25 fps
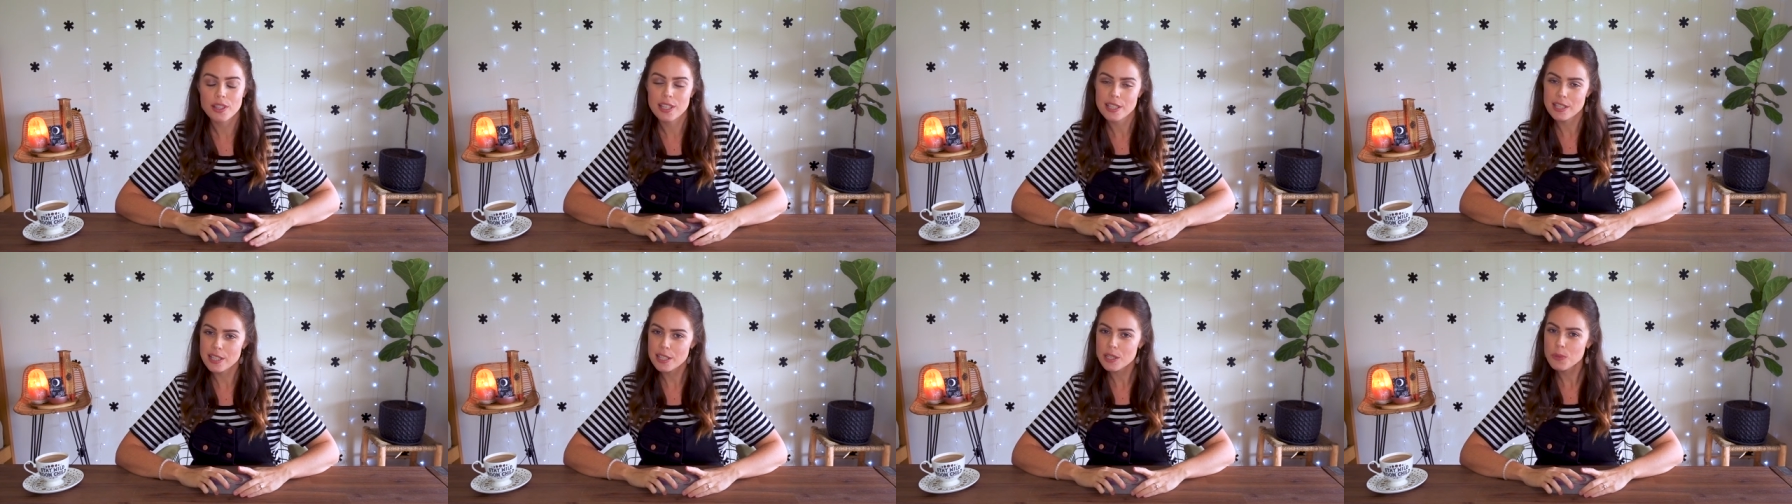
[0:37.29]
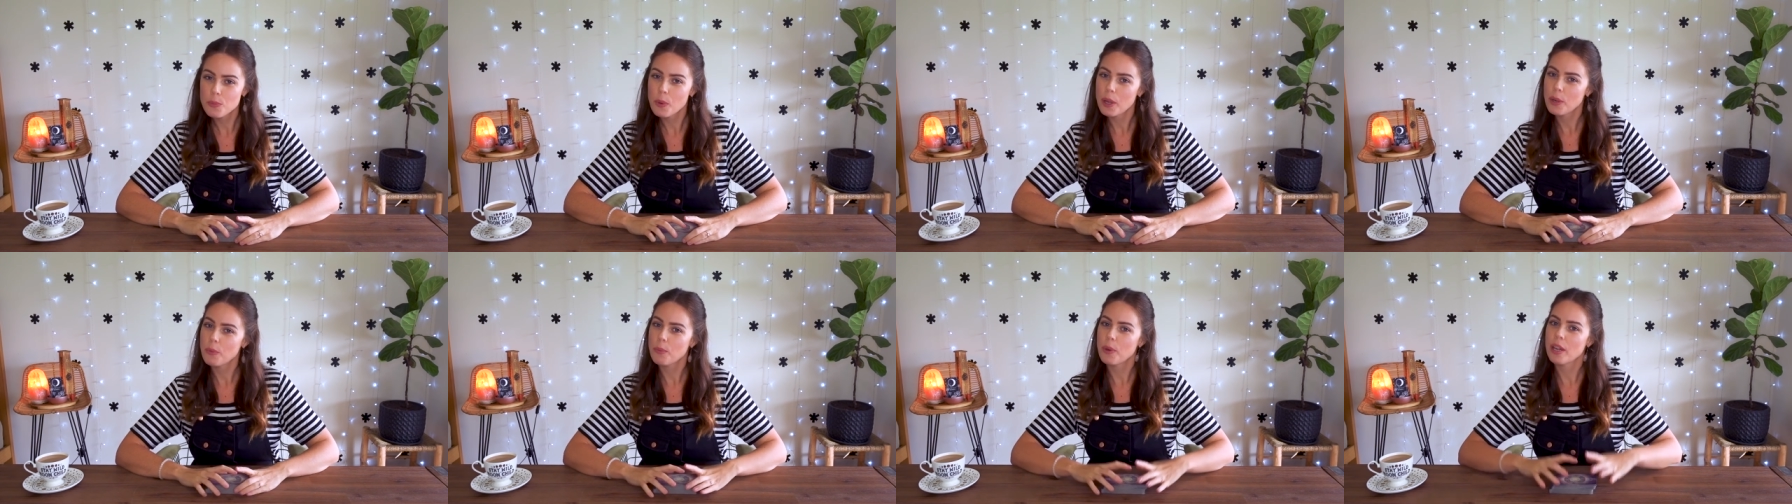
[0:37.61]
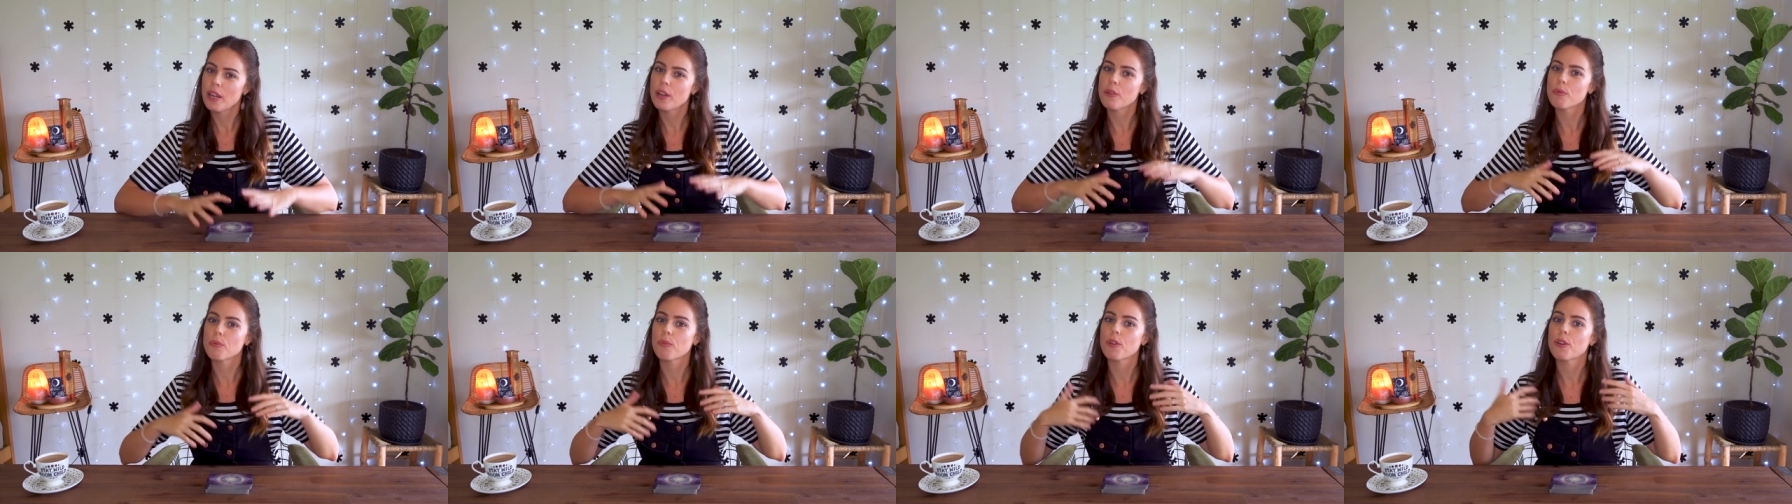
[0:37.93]
This is when
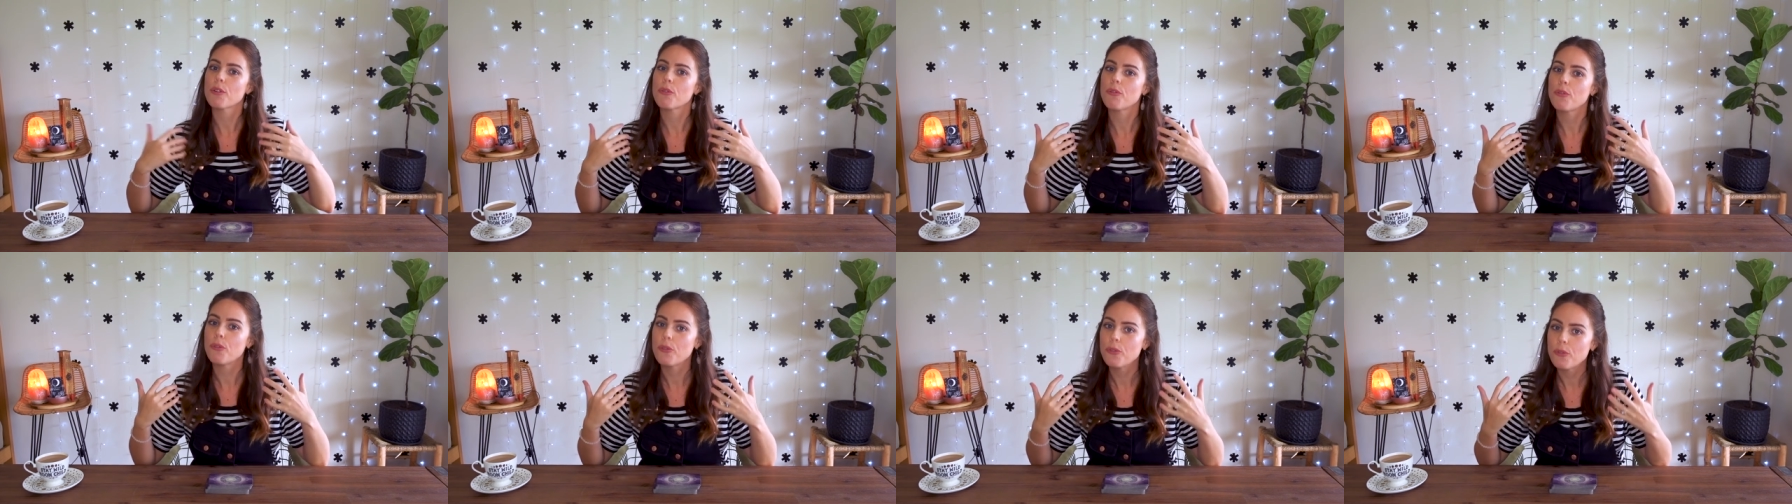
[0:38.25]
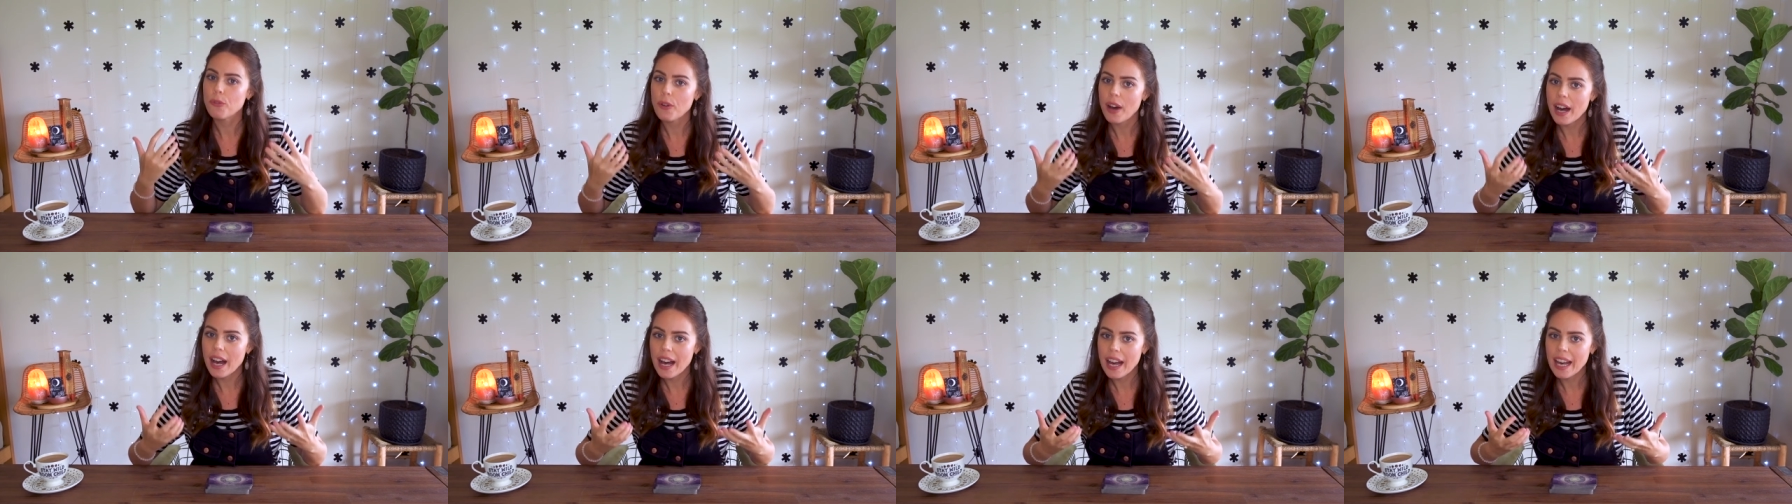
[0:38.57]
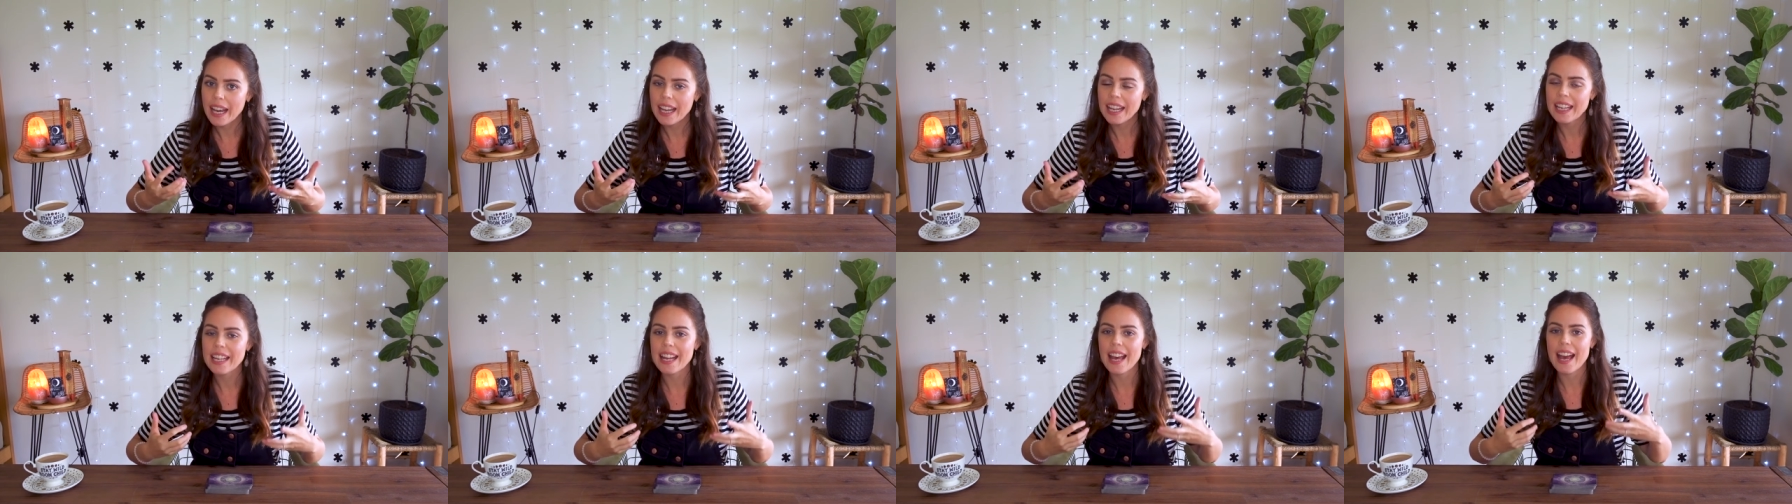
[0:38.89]
we
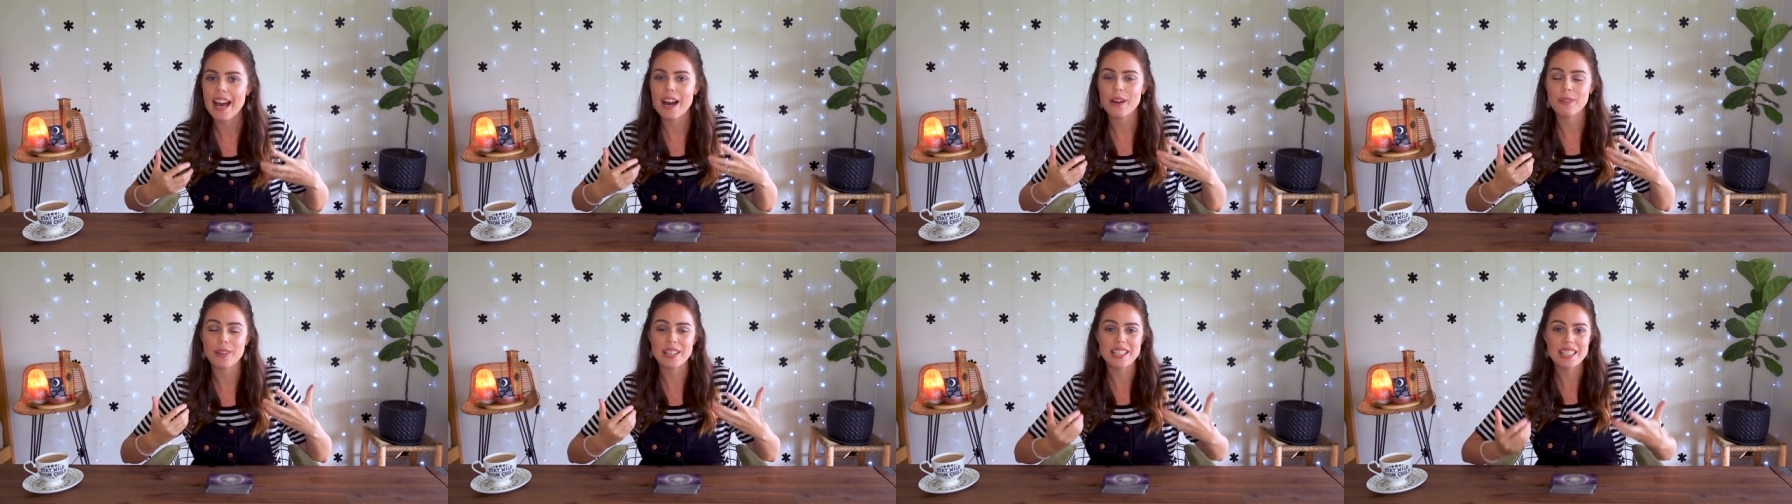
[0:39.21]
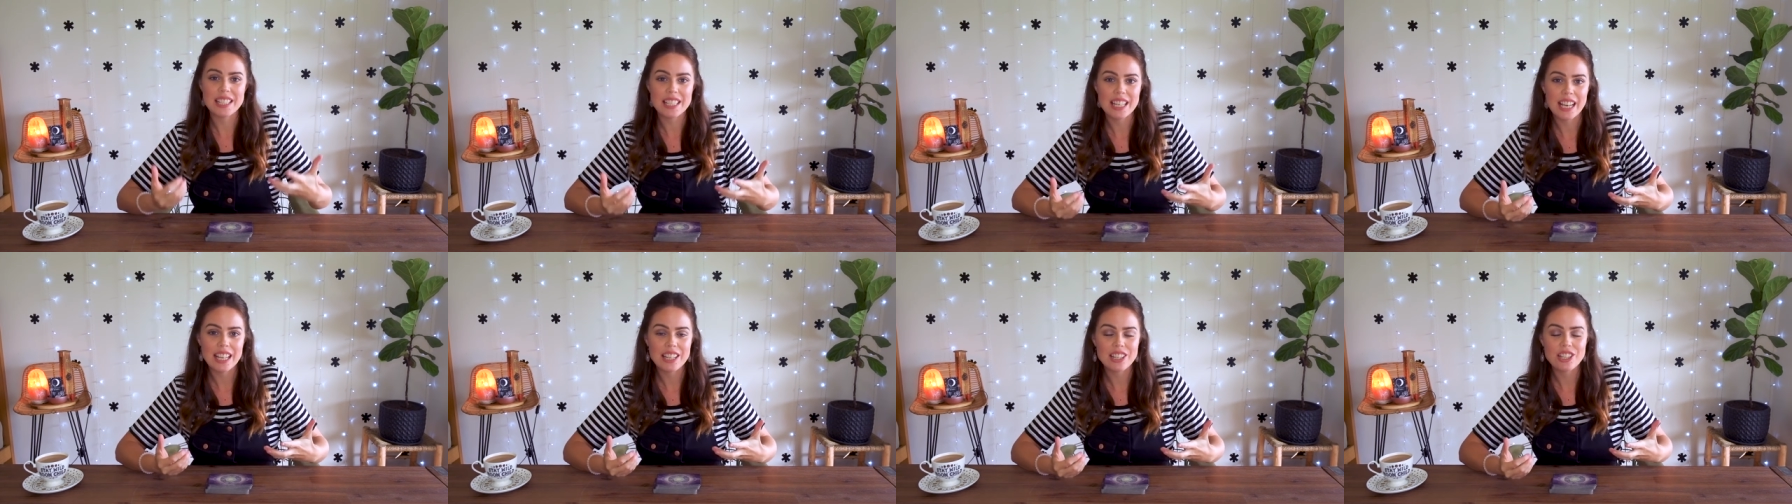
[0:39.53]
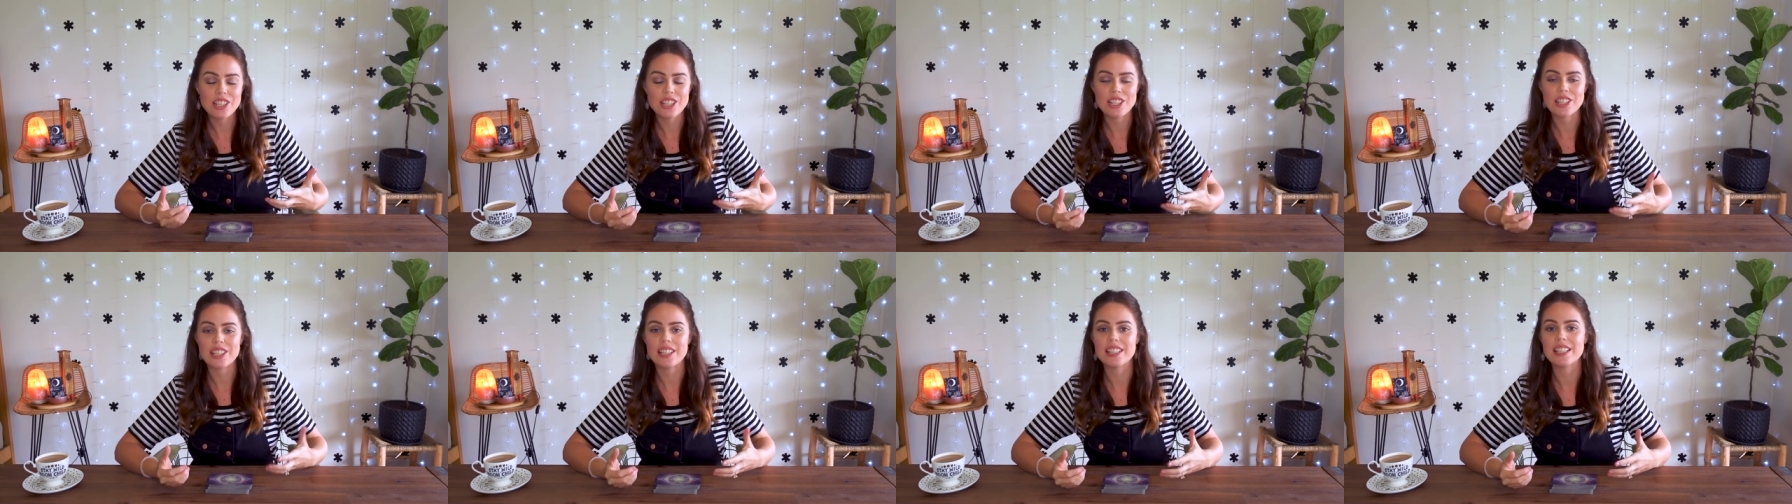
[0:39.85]
refine our
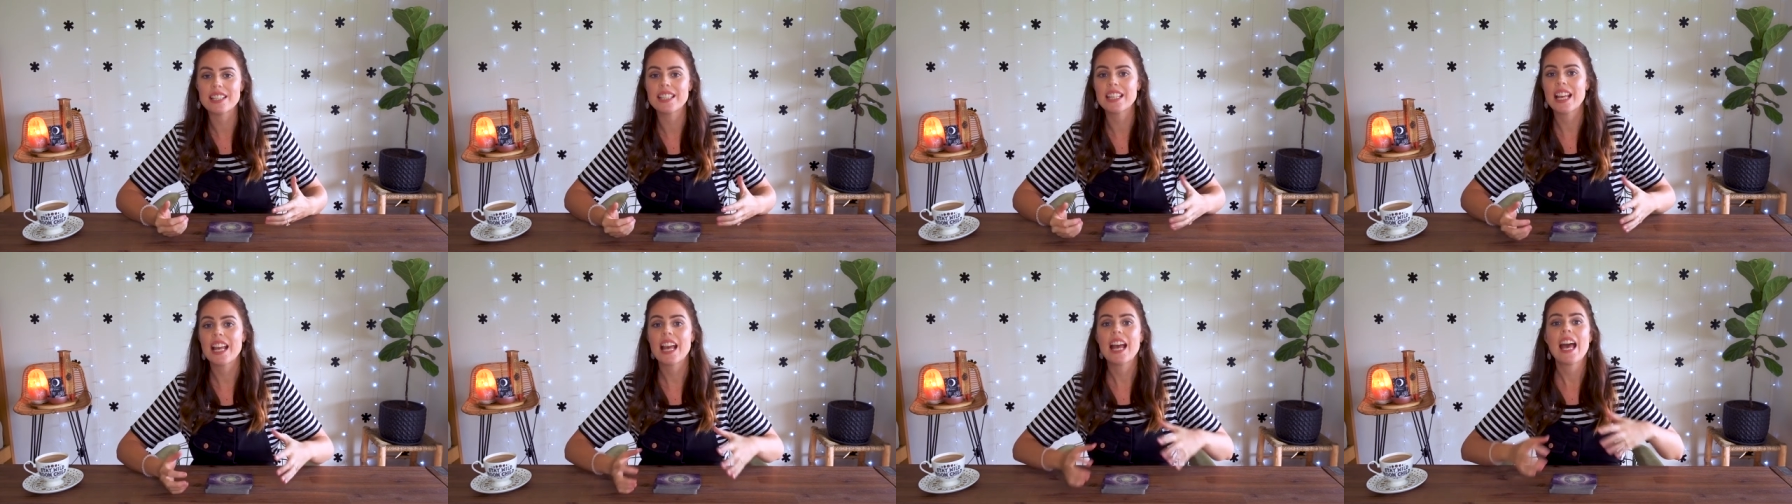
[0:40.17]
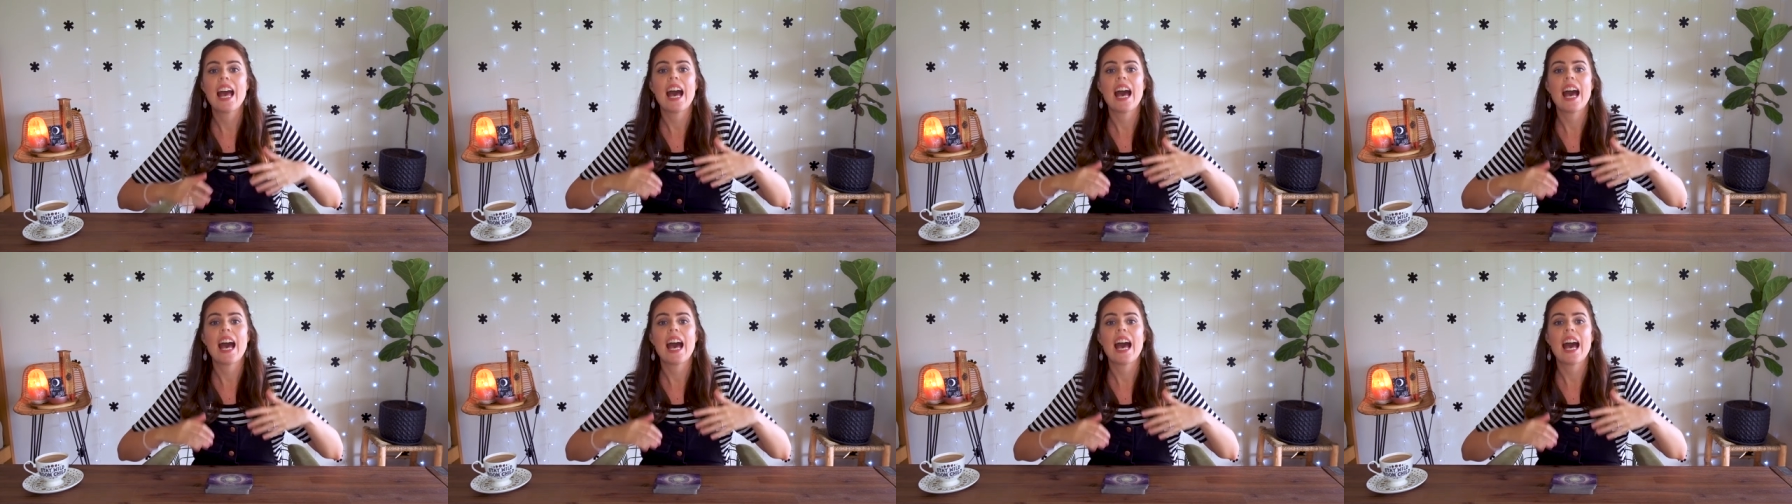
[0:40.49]
intentions